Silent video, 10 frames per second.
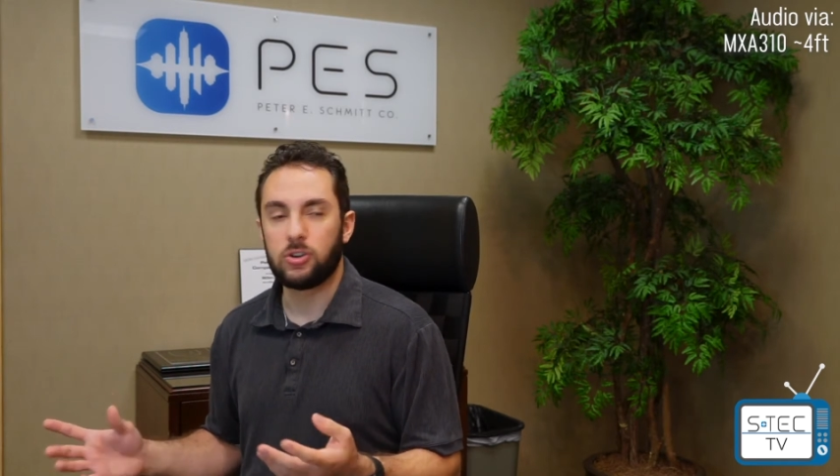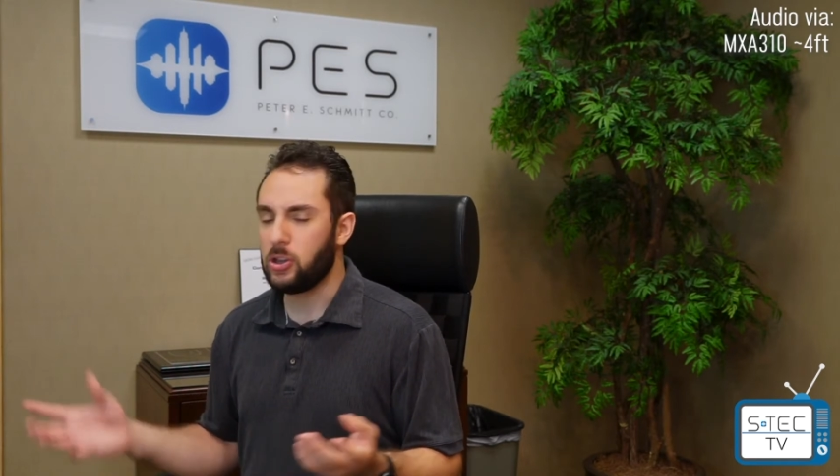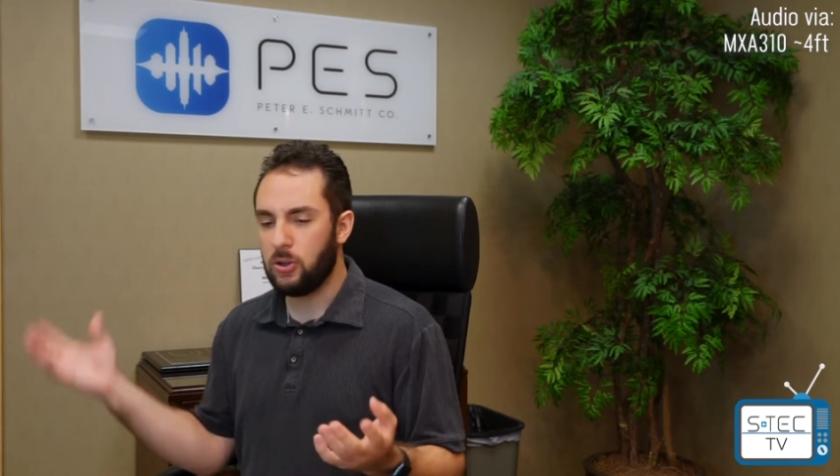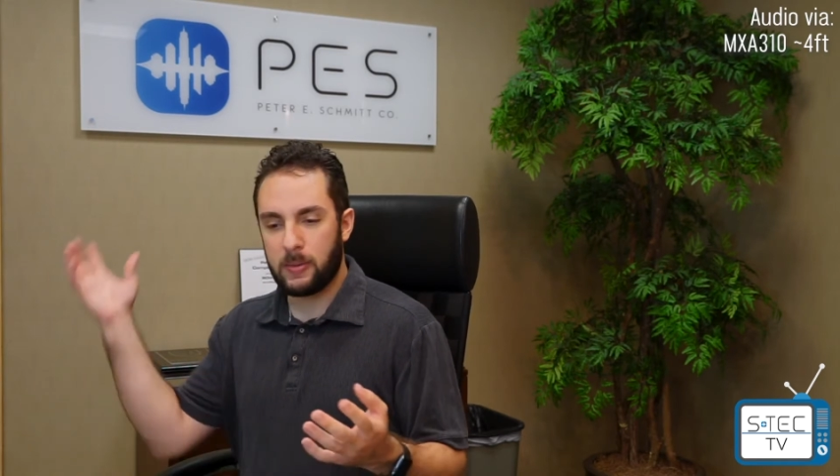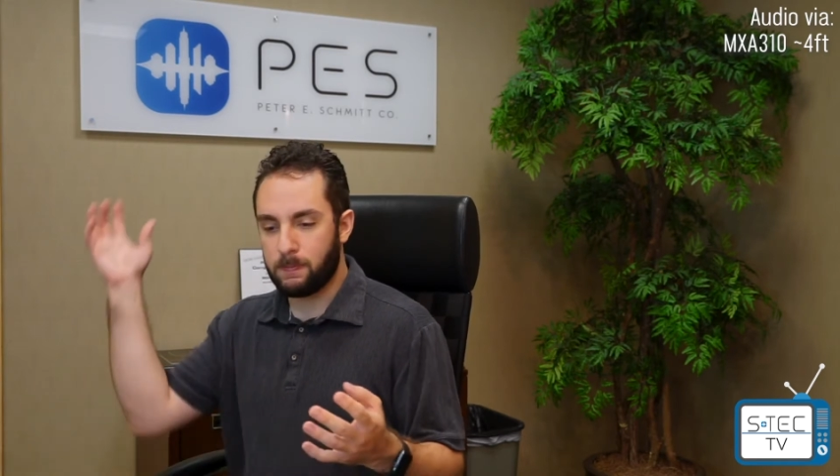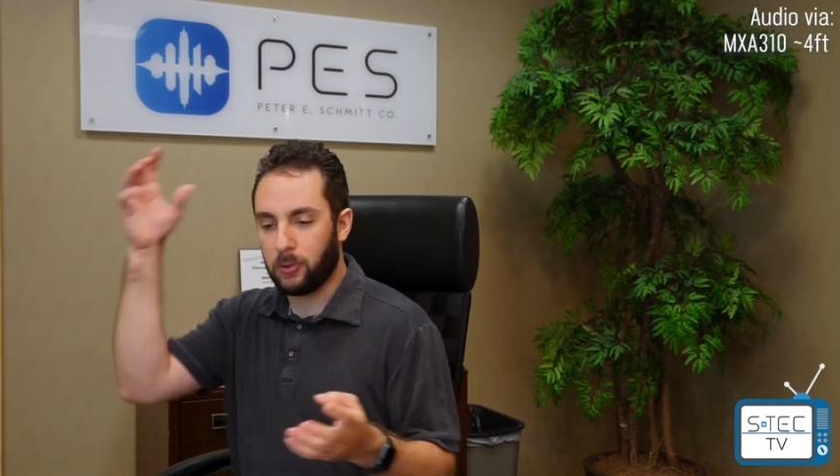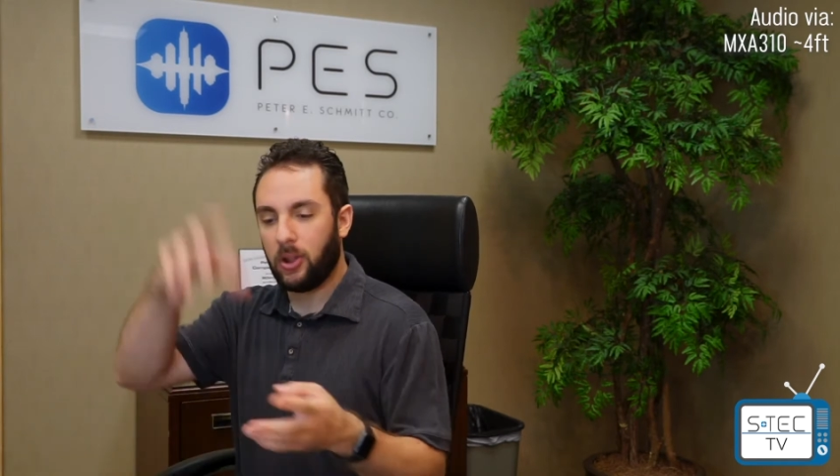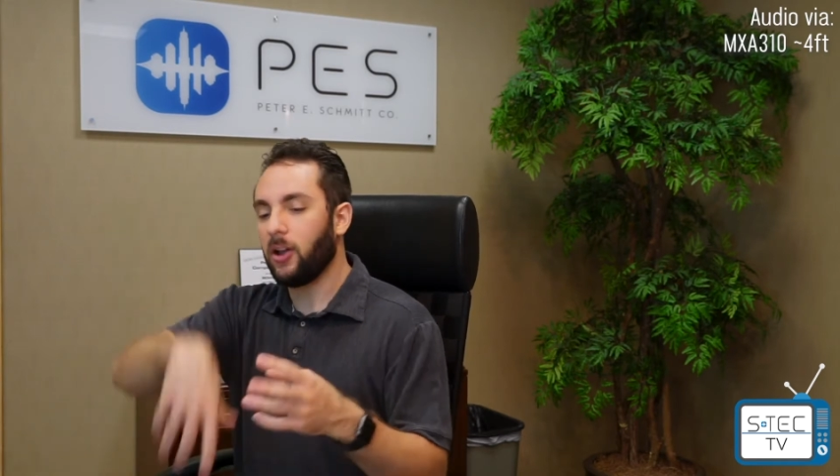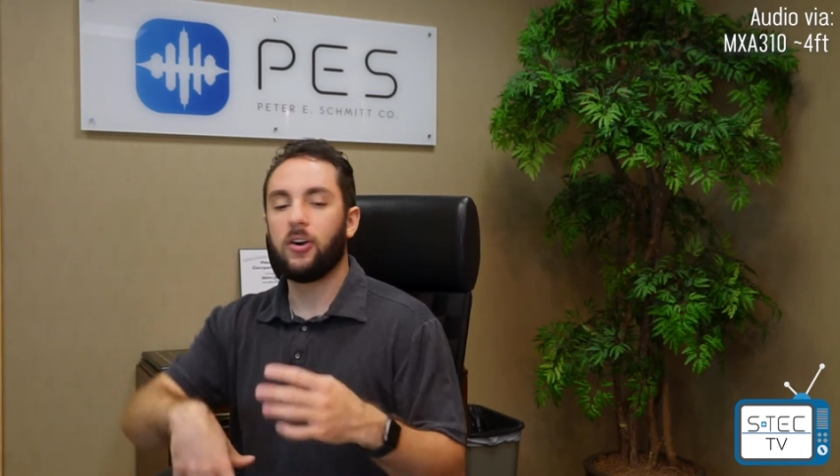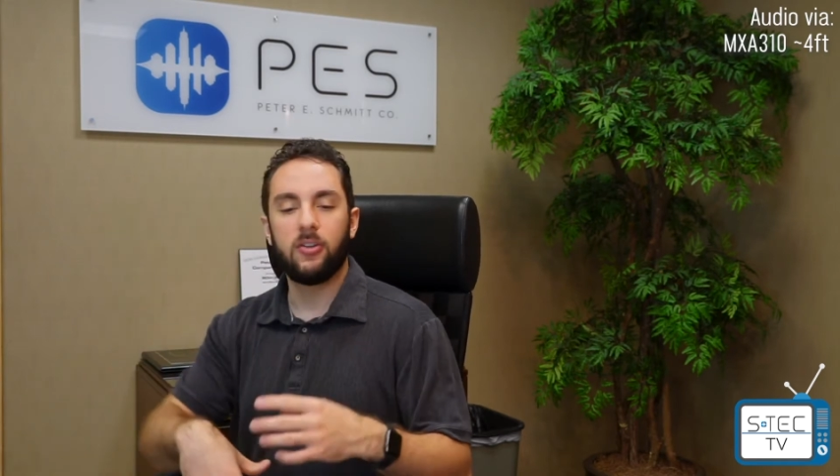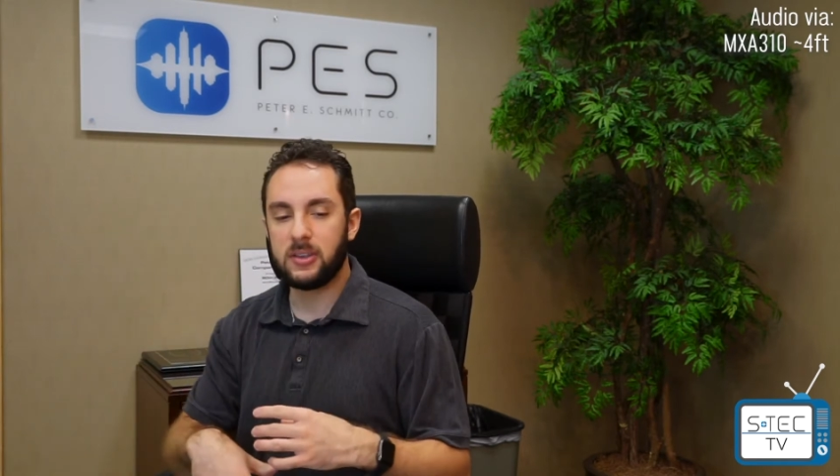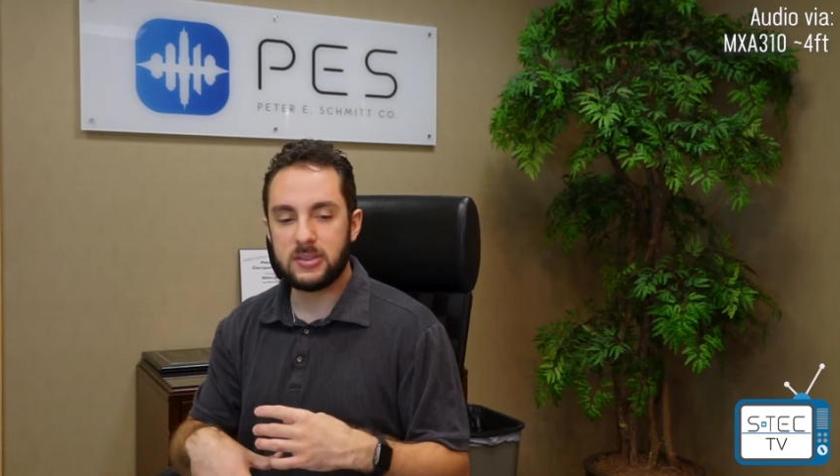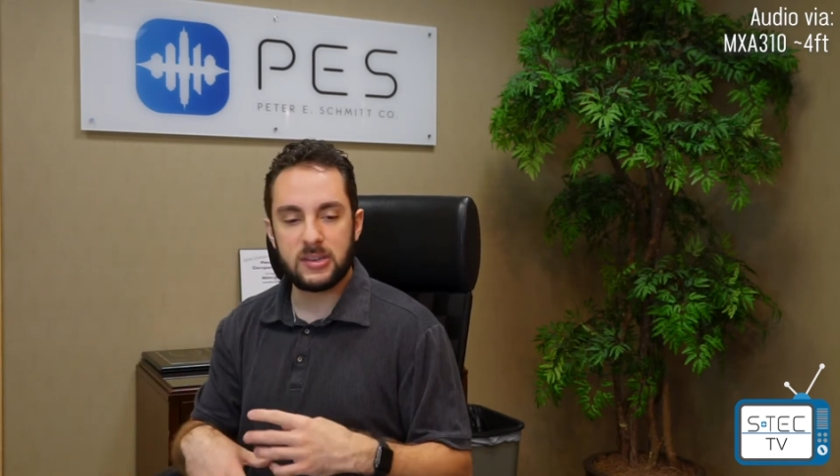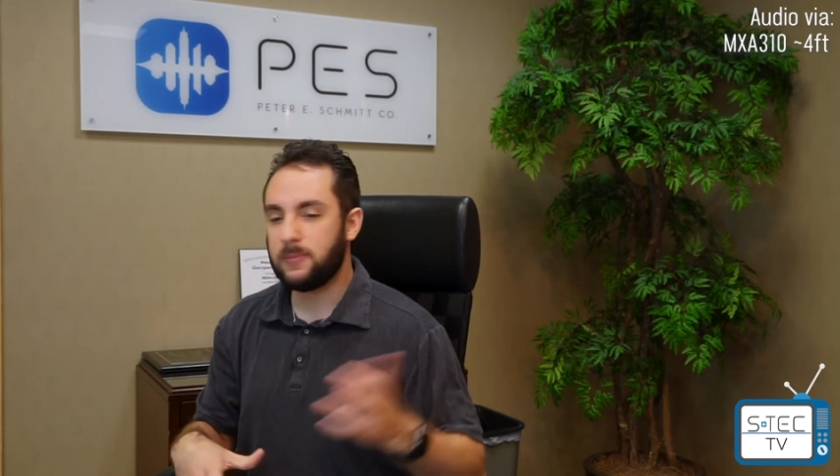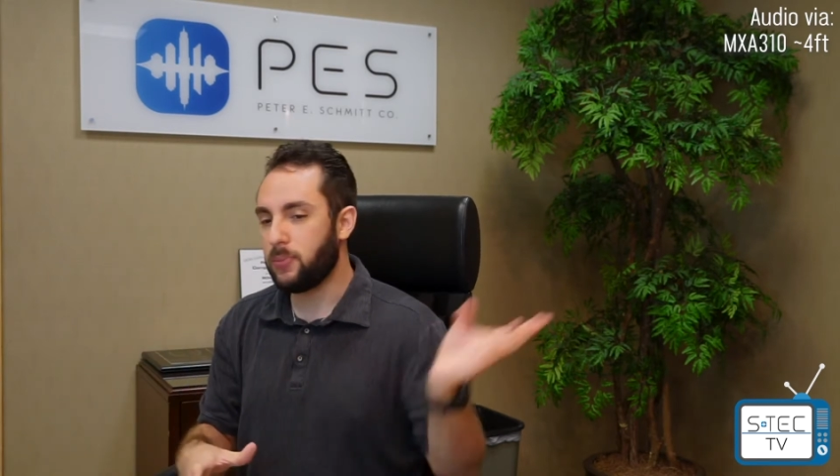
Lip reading: you can plug all these in,